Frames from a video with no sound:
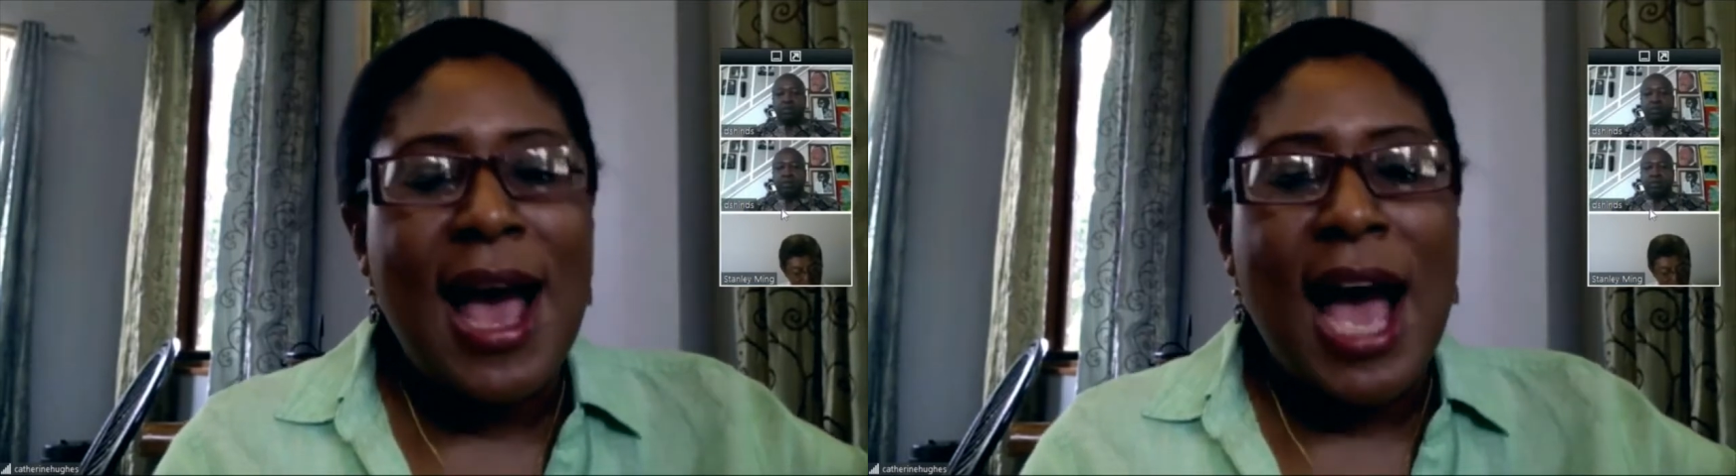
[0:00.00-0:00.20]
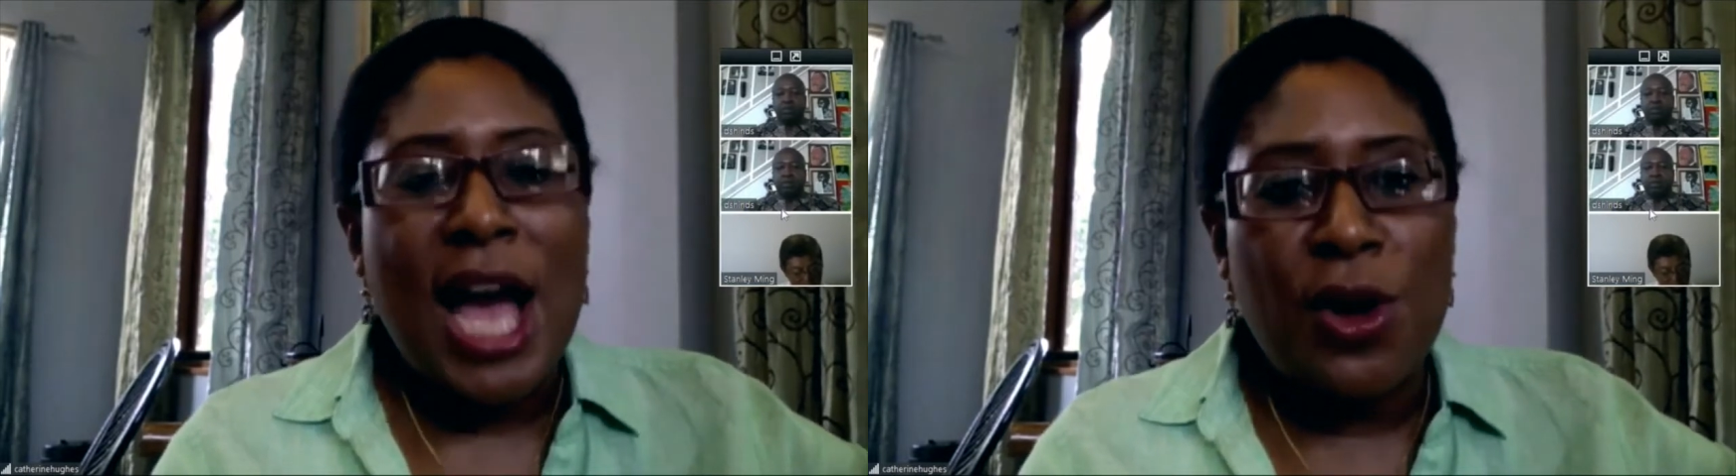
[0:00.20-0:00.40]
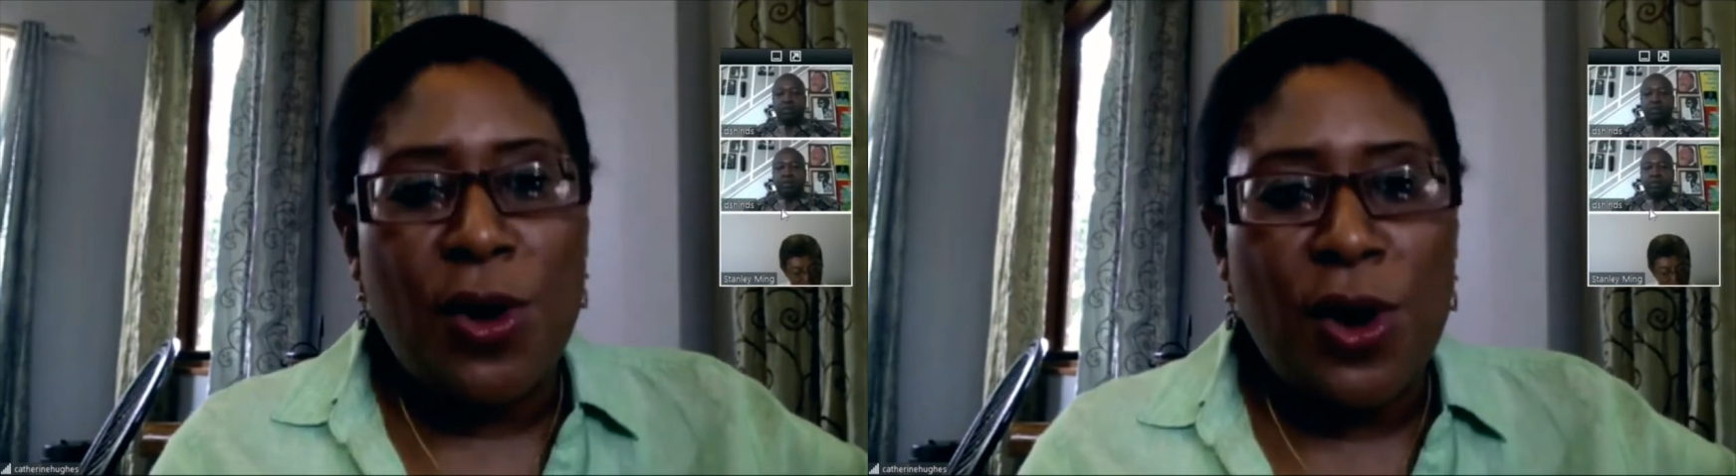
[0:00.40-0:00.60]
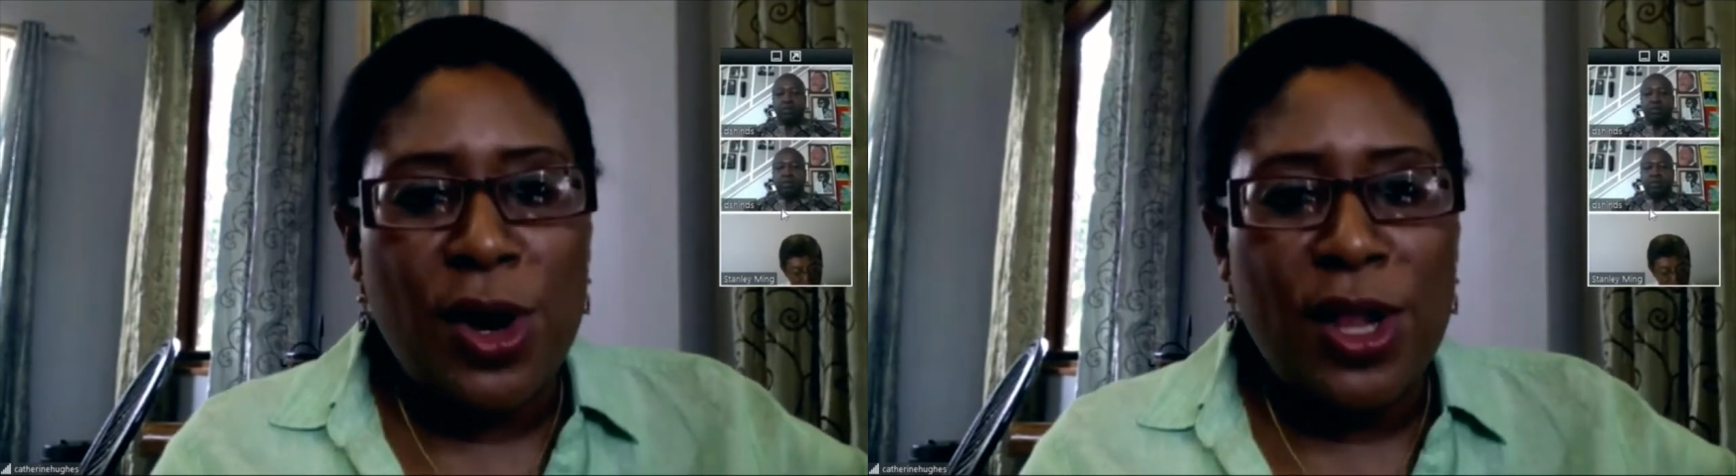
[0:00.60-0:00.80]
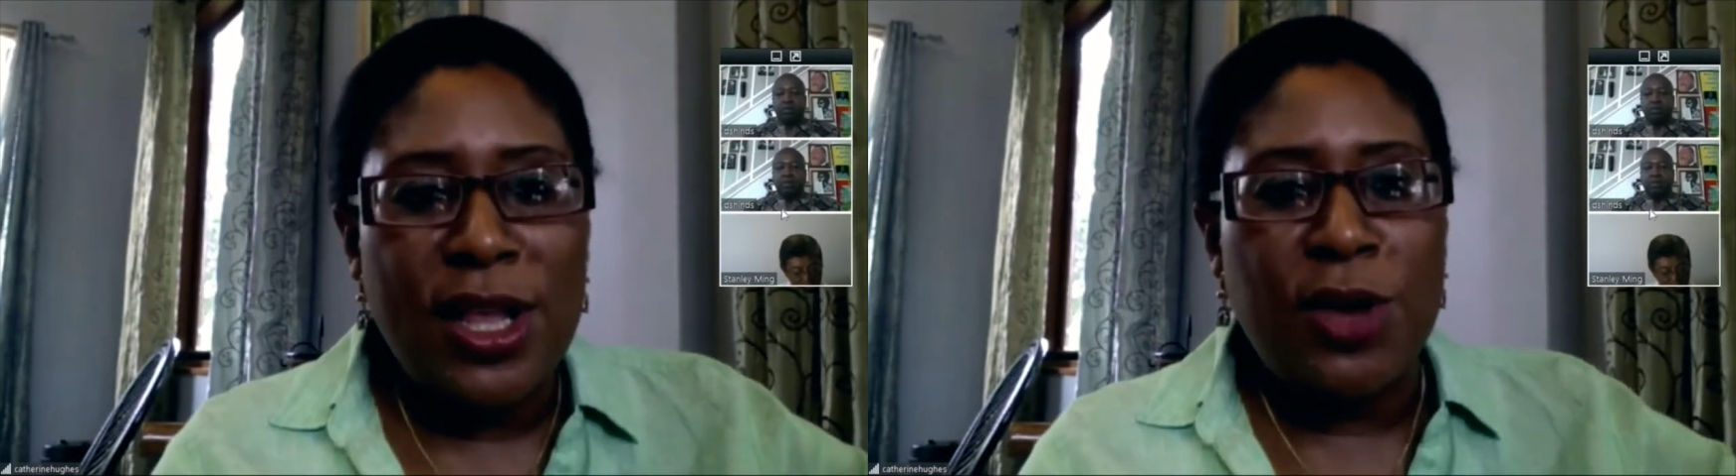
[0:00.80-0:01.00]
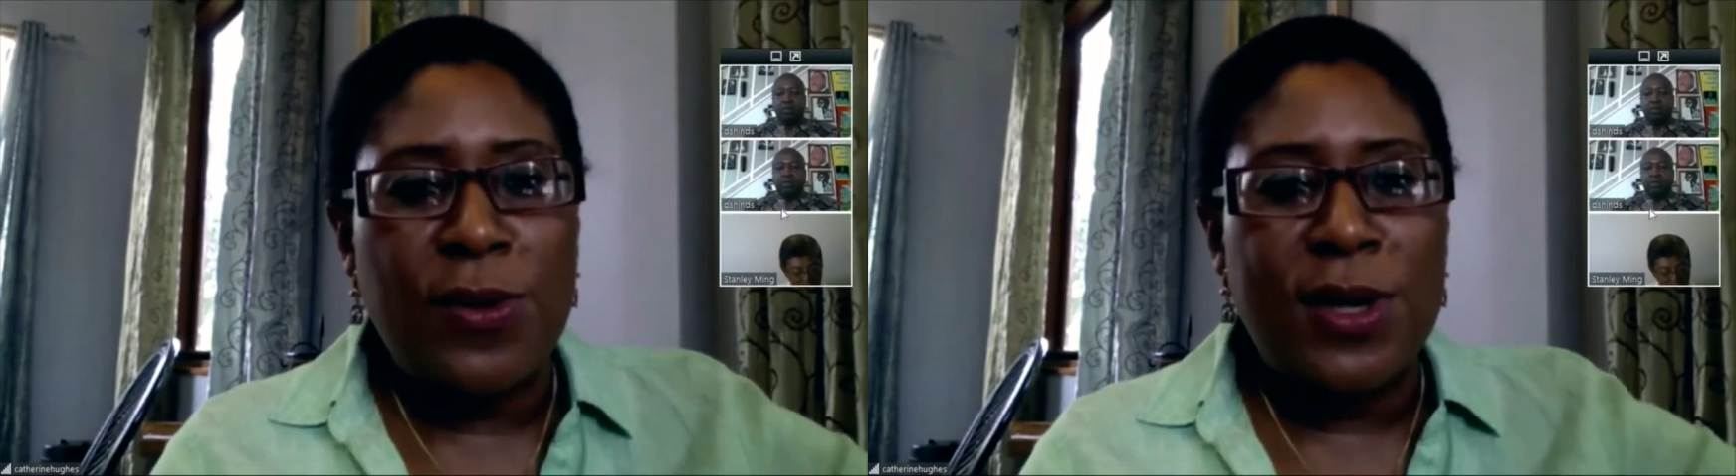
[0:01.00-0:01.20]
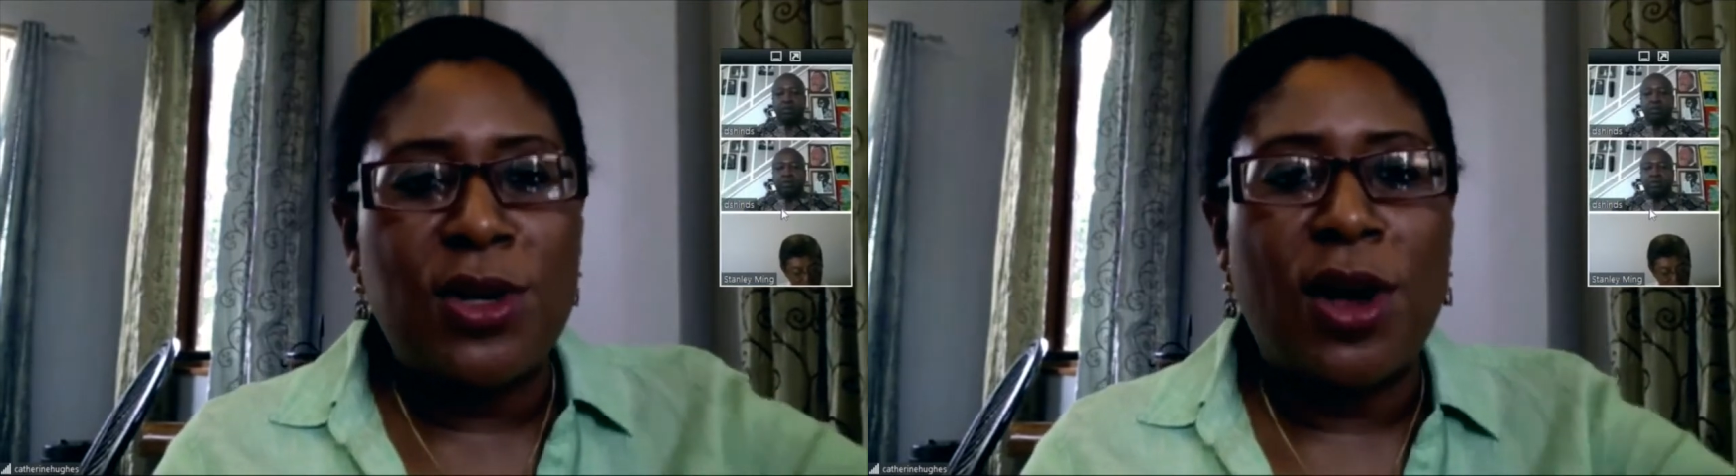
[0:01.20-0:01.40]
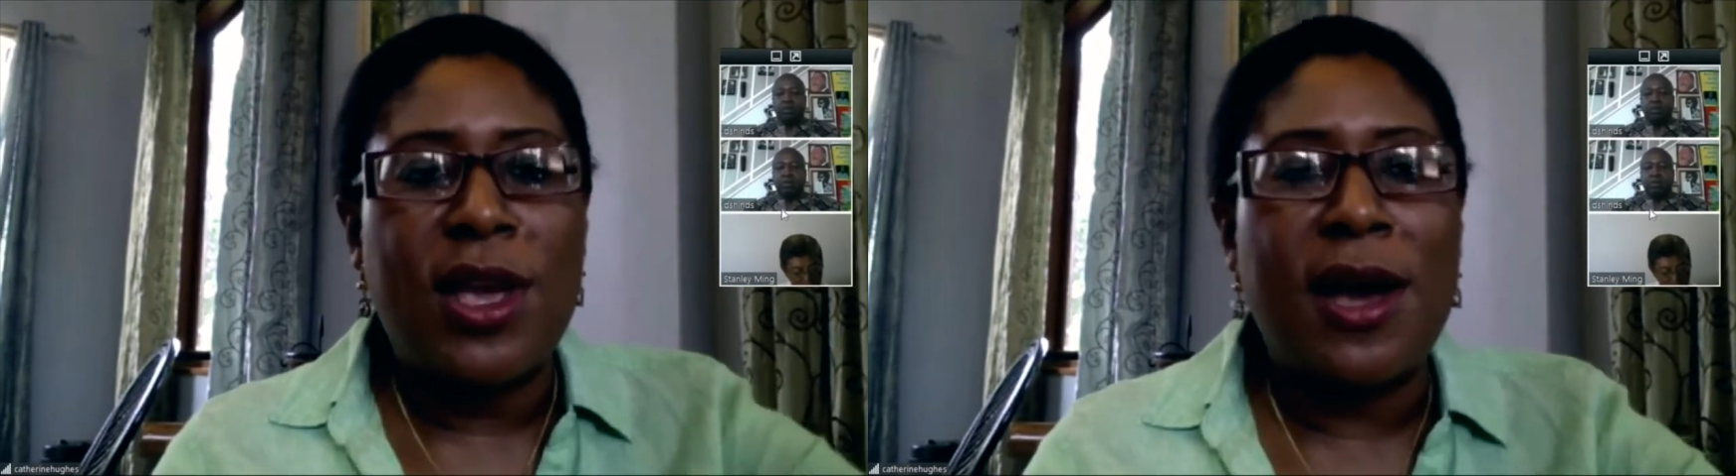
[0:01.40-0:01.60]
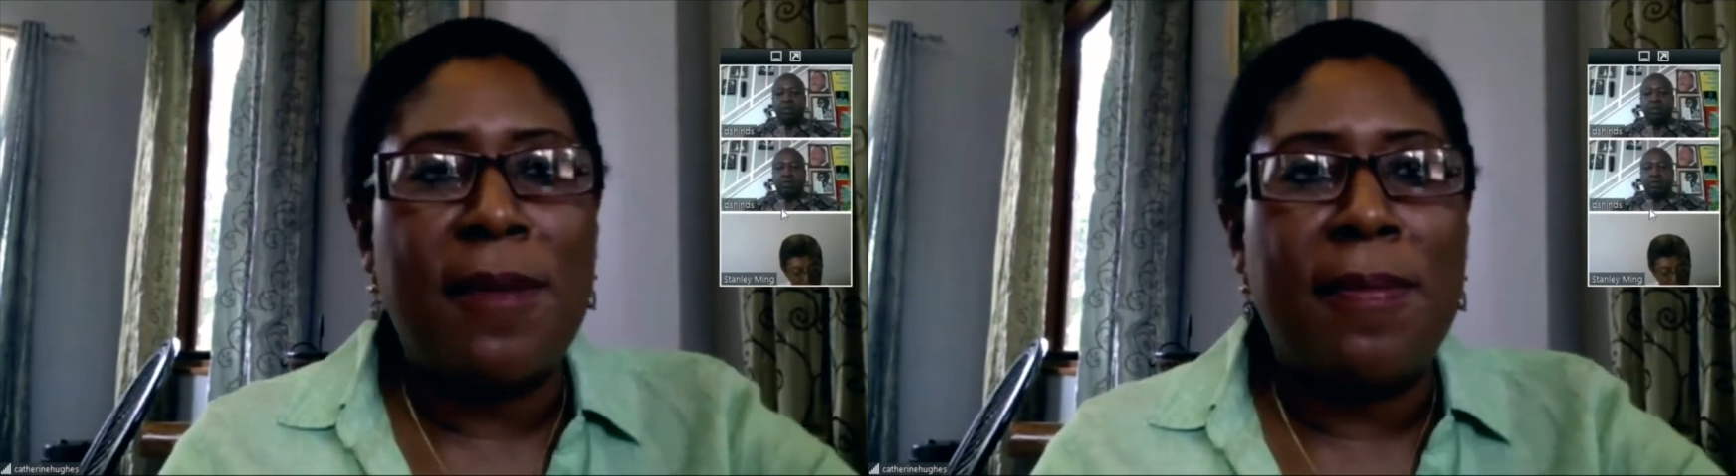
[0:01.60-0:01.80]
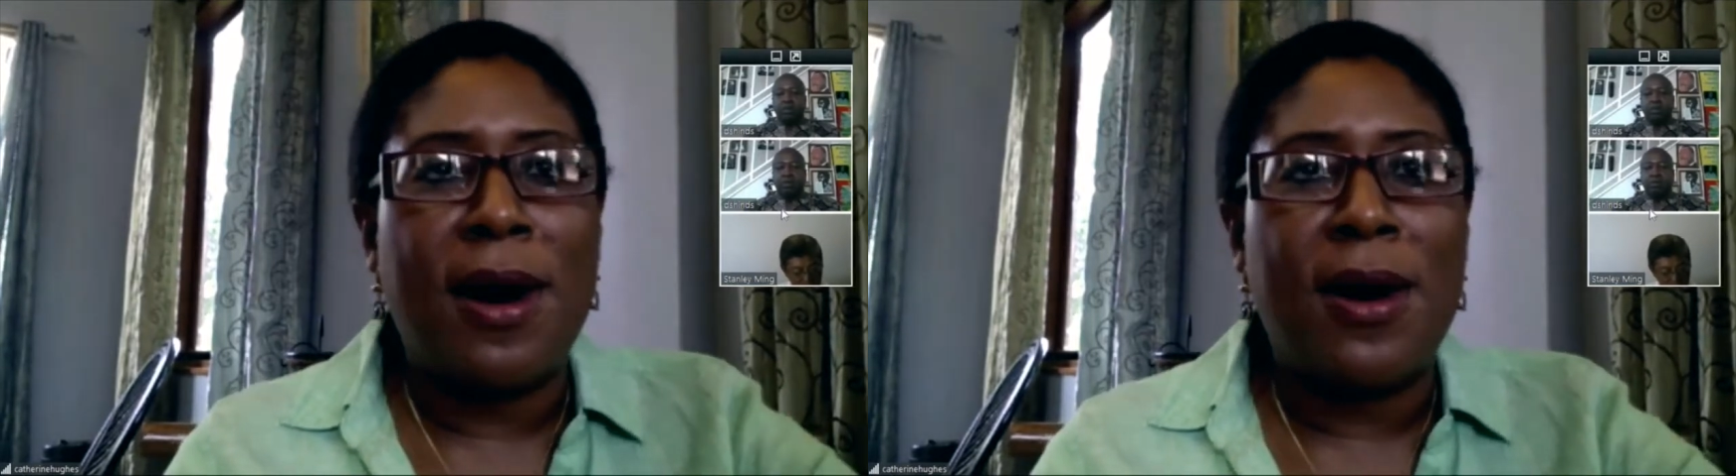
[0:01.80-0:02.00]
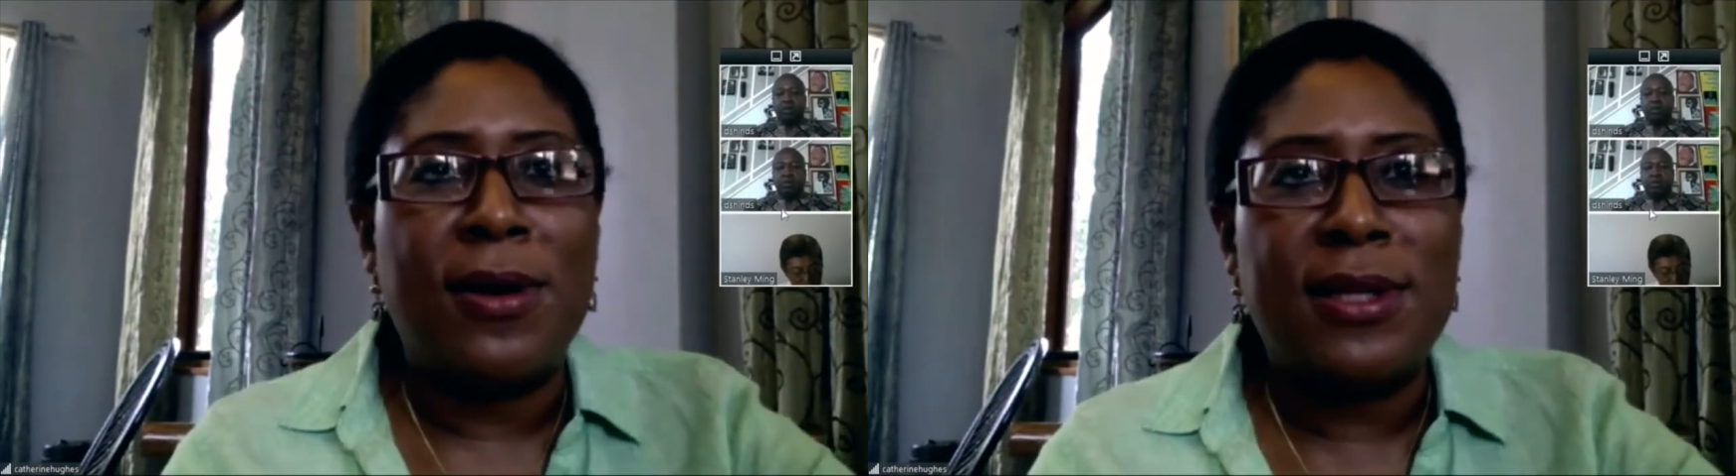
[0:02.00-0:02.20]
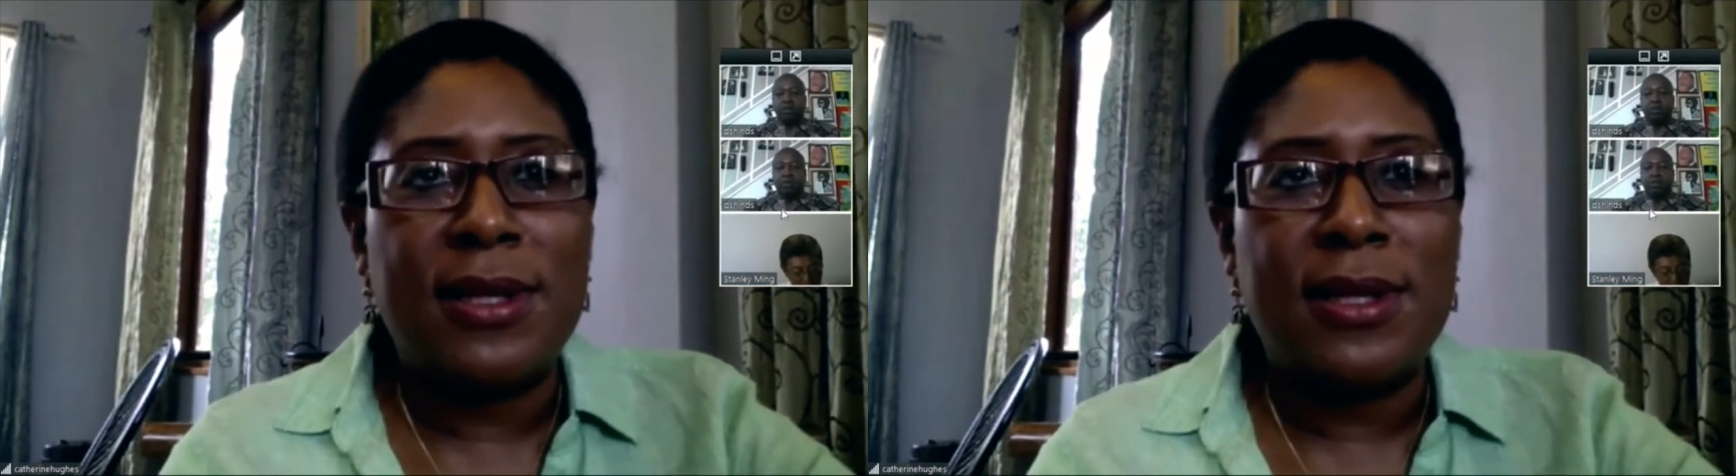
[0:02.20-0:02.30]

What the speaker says: I know earlier you were talking about